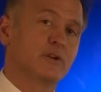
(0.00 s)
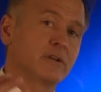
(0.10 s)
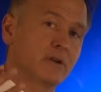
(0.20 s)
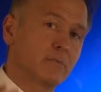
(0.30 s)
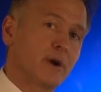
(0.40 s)
you
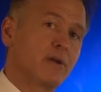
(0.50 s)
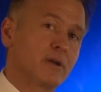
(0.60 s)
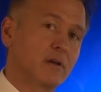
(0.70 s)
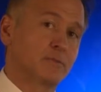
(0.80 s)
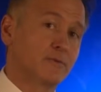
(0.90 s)
can
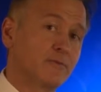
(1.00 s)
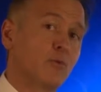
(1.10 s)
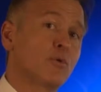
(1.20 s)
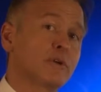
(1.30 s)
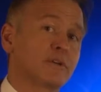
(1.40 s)
compare to up to
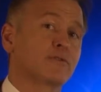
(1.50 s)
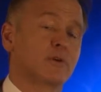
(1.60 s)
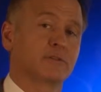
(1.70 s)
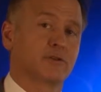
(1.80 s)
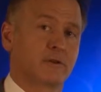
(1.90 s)
4
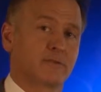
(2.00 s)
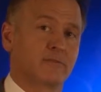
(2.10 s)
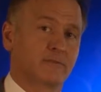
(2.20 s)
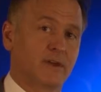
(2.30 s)
different alternative